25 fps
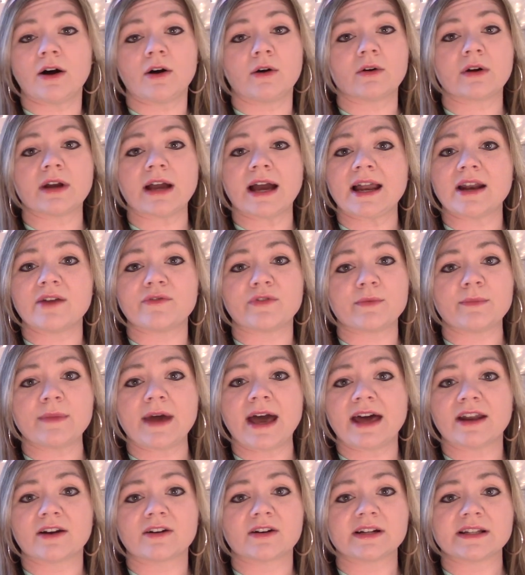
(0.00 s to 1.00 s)
kind of a
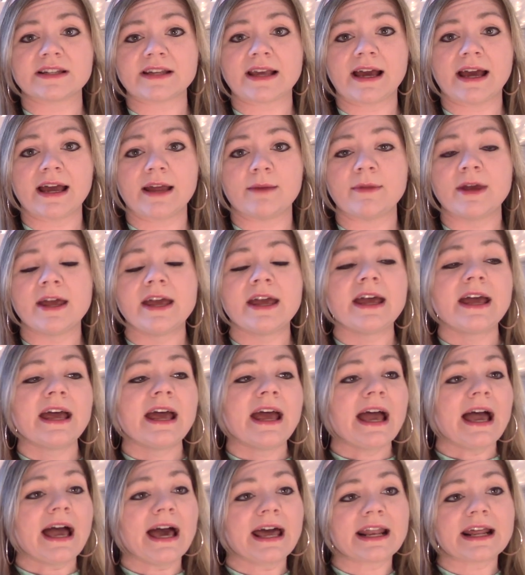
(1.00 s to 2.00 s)
matter of time.
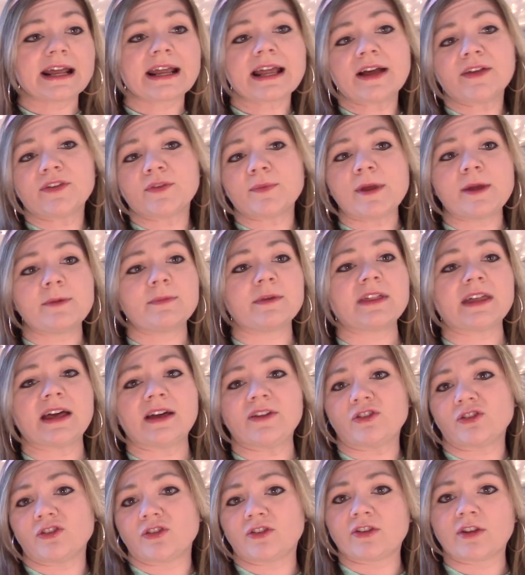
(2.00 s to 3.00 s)
And I guess maybe
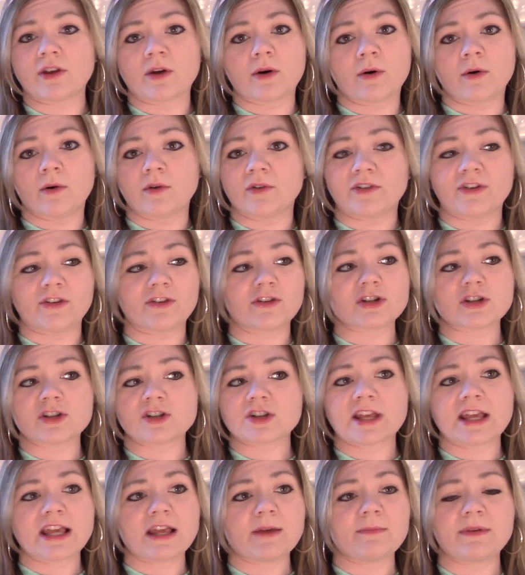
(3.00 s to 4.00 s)
that's just the goal, is
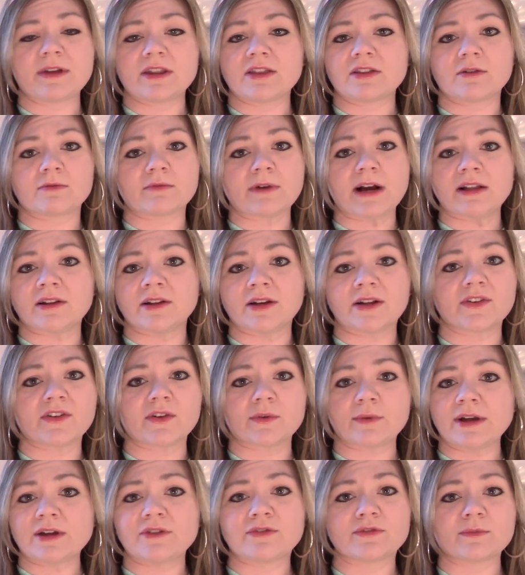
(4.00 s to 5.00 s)
just keeping the relics
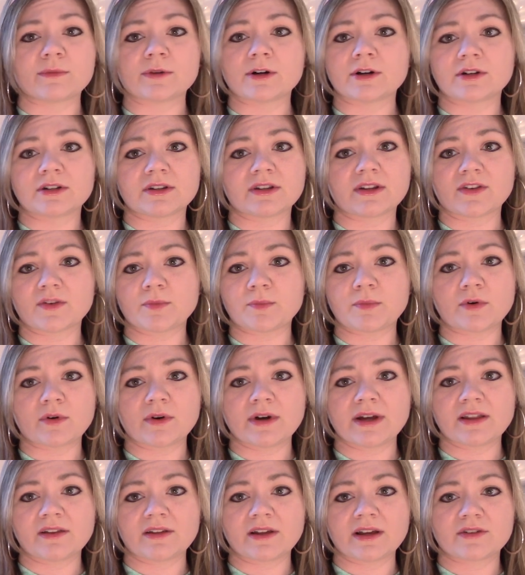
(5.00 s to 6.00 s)
away from her at this
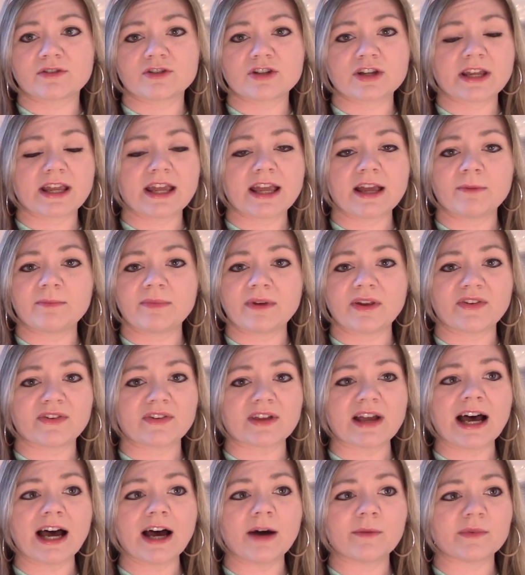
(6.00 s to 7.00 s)
point. Like, if she can't be
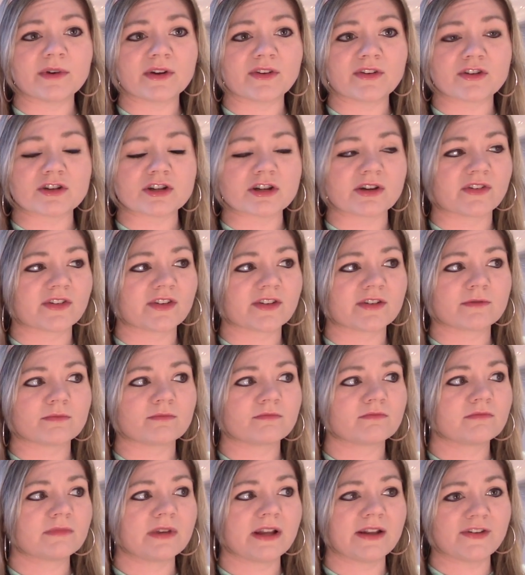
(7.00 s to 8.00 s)
stopped, it's just
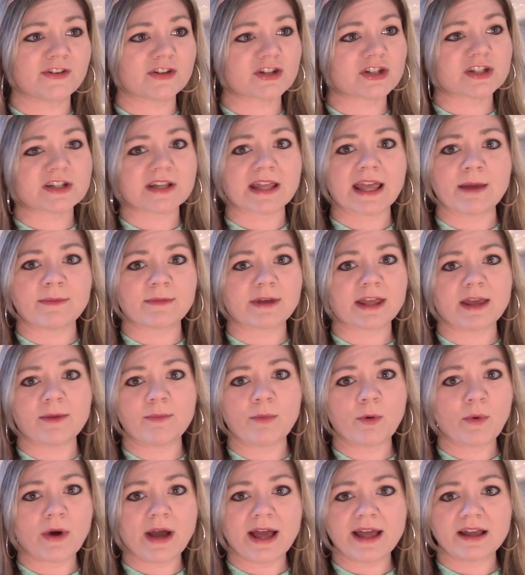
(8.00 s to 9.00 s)
a game
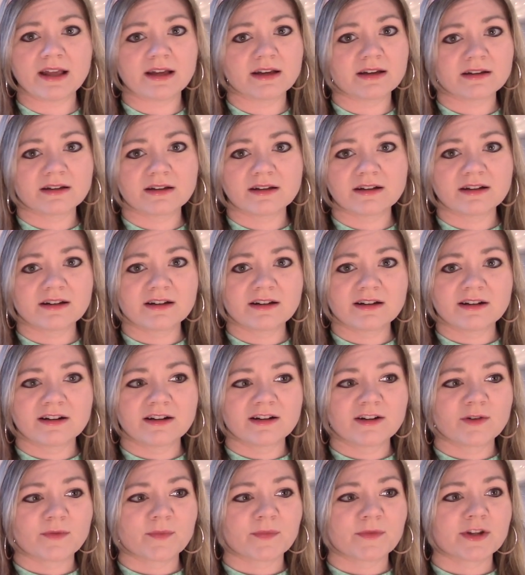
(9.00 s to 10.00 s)
keep away.
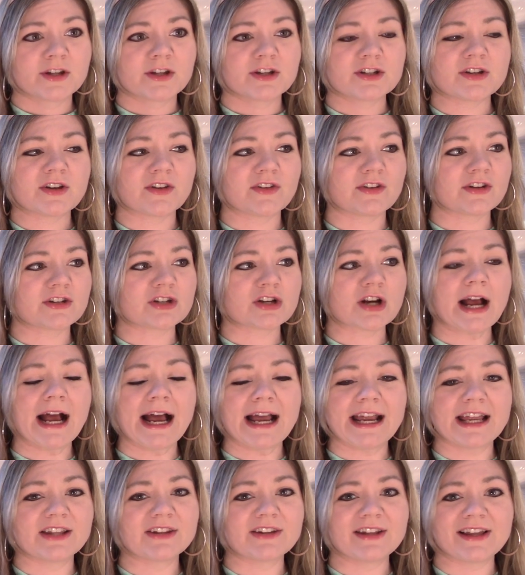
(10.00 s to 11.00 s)
Just to
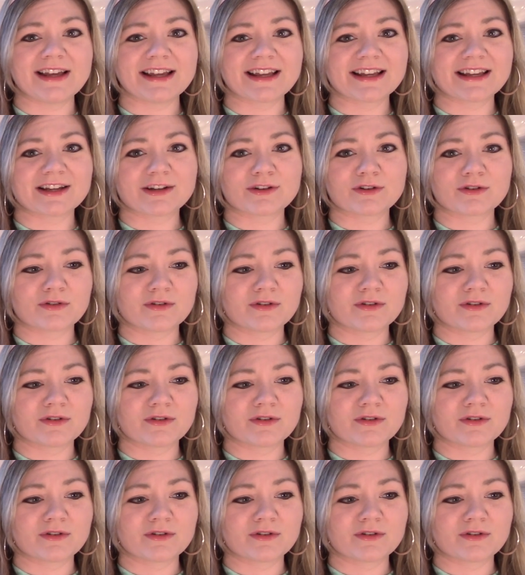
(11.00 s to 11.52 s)
try and, like,